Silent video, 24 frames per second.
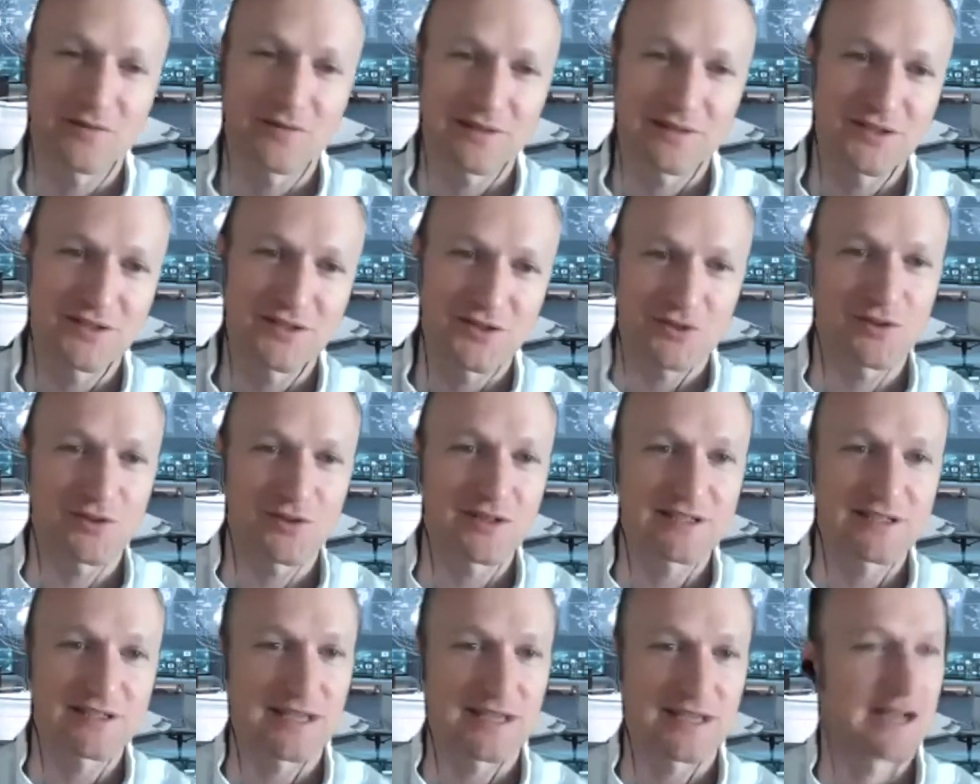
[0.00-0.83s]
And as soon
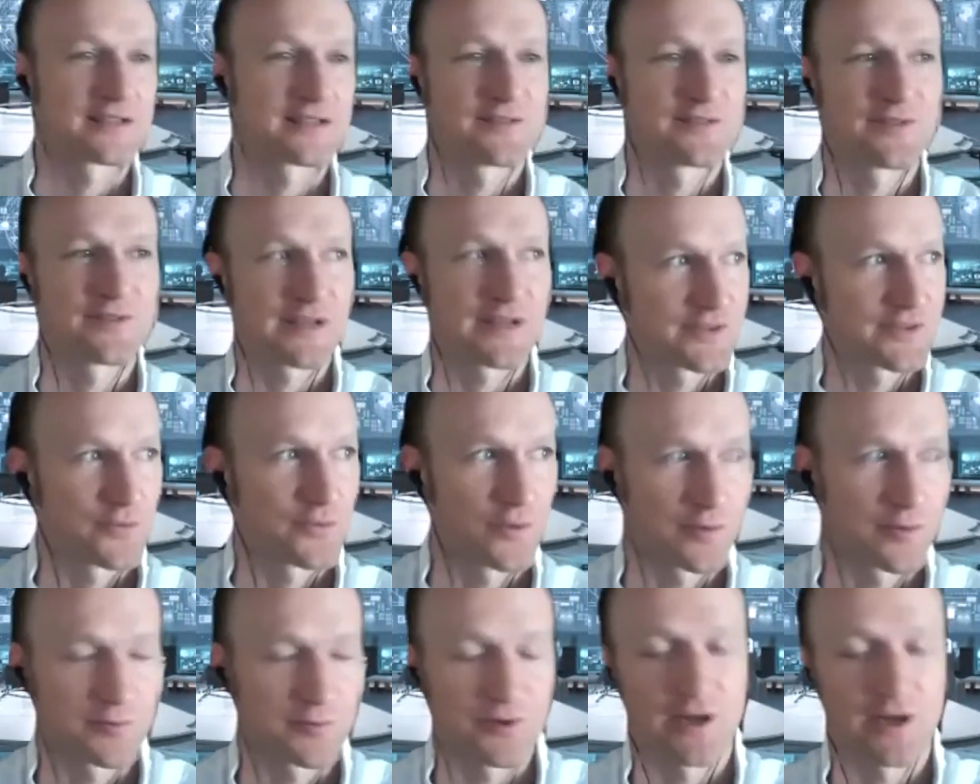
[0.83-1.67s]
as he activates
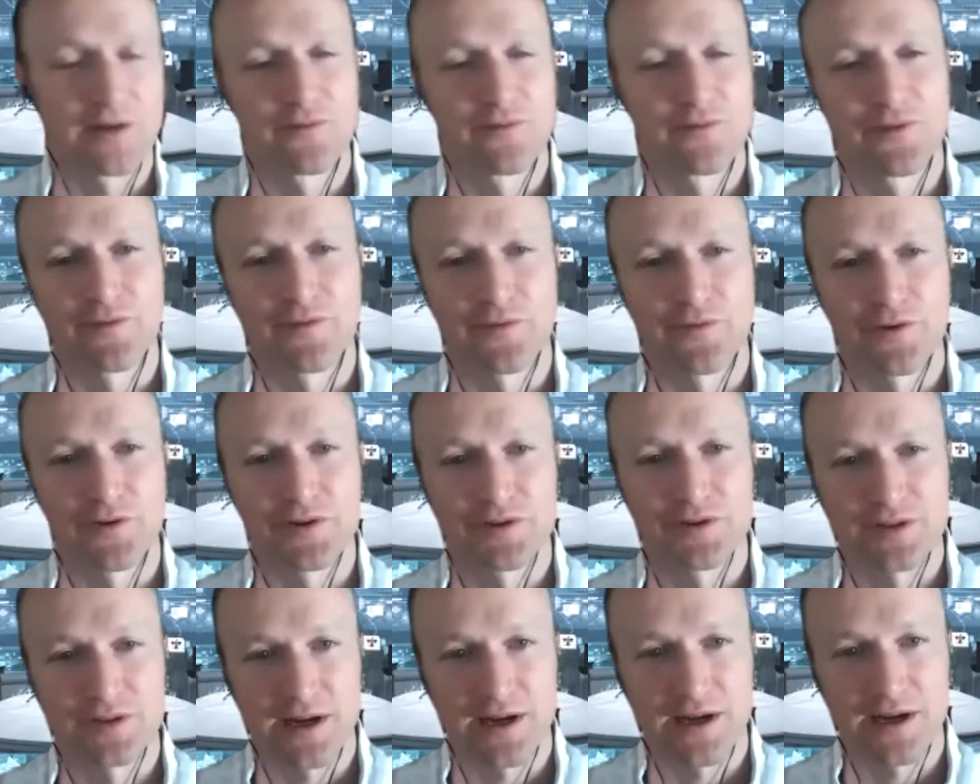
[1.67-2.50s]
warp drive for the
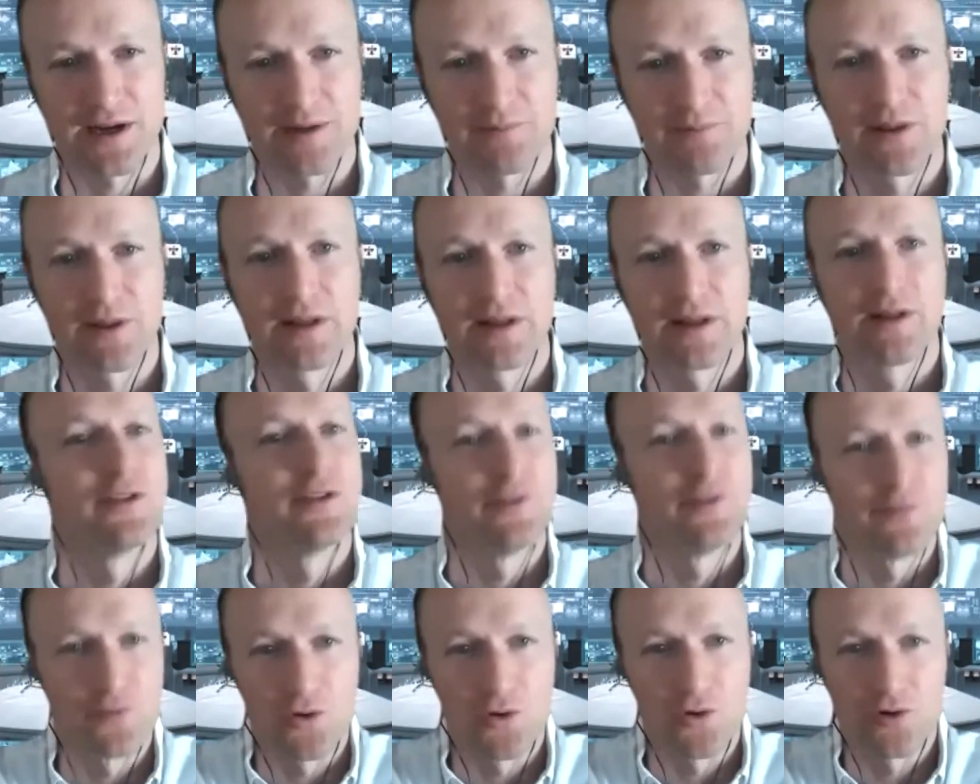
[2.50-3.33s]
first time,
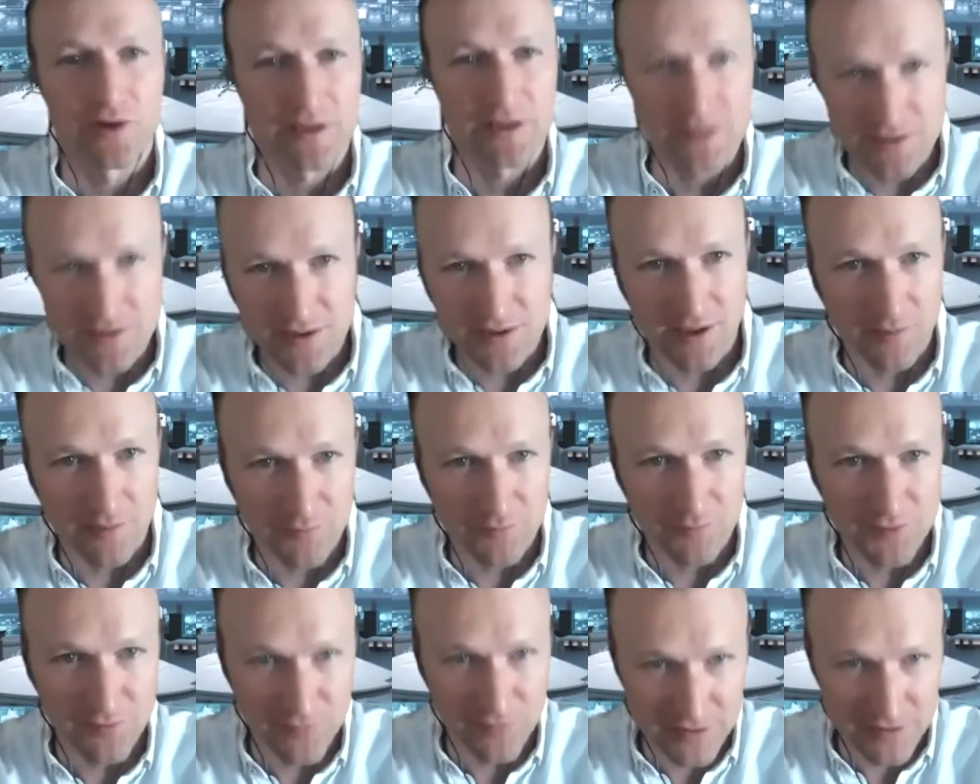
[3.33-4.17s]
the Vulcans come
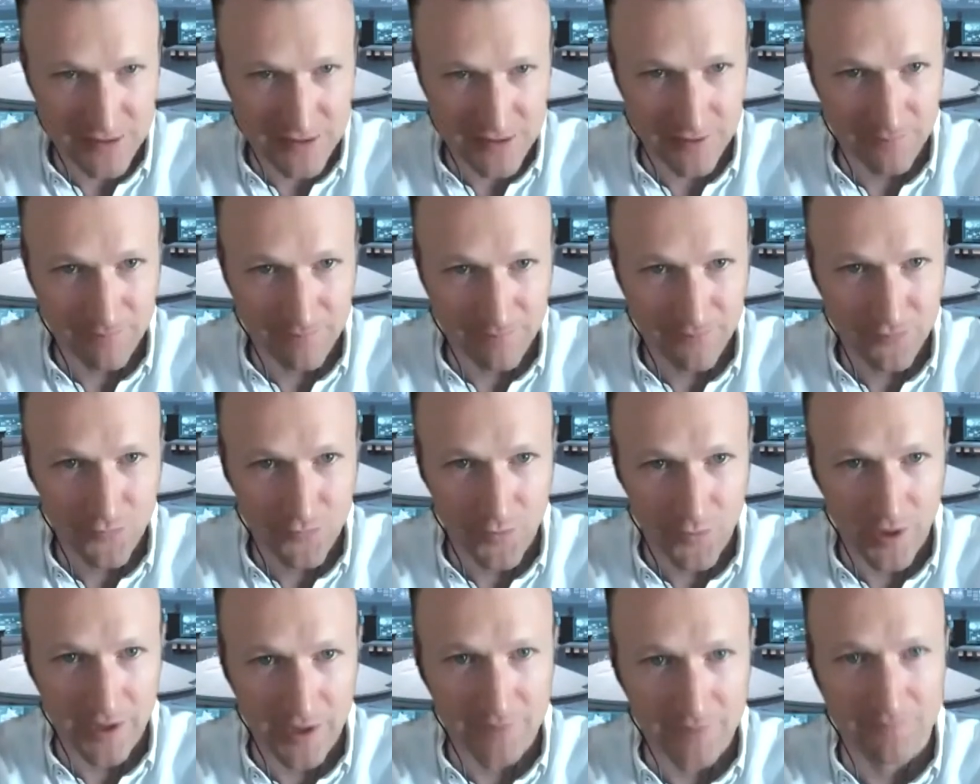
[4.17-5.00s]
to visit,
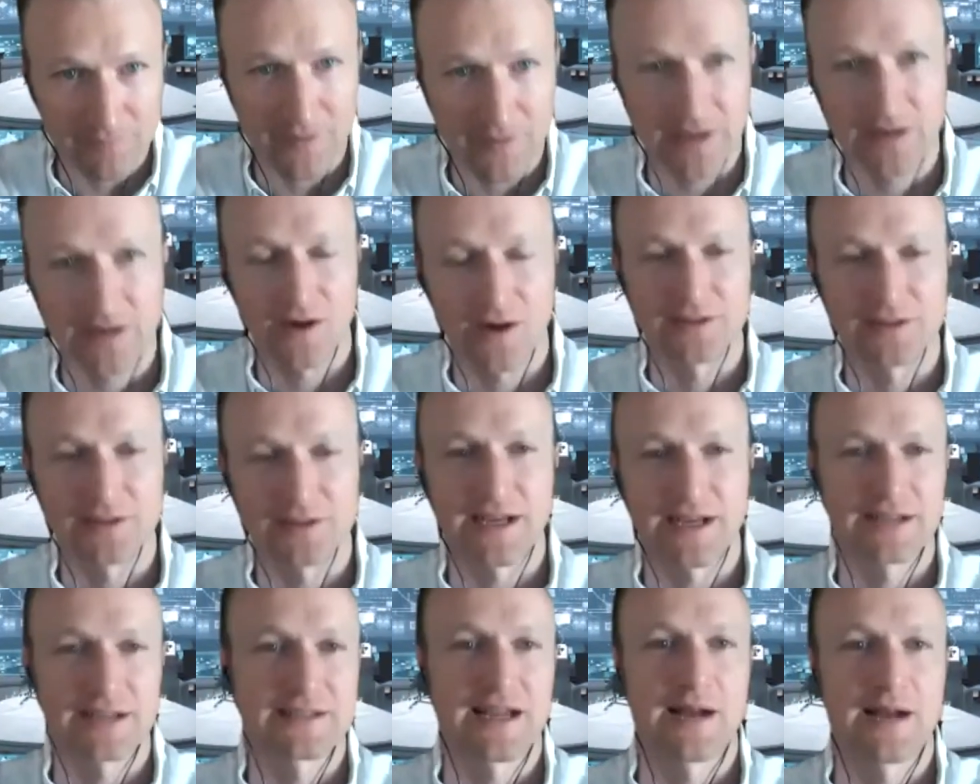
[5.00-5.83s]
right? And
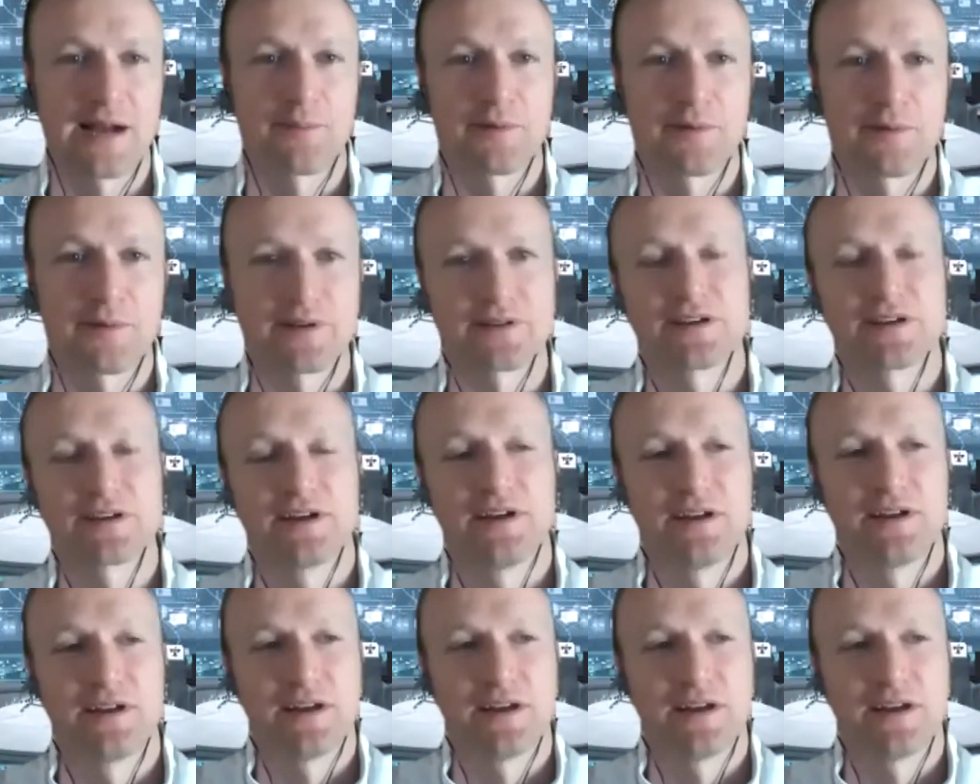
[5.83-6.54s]
contact happens.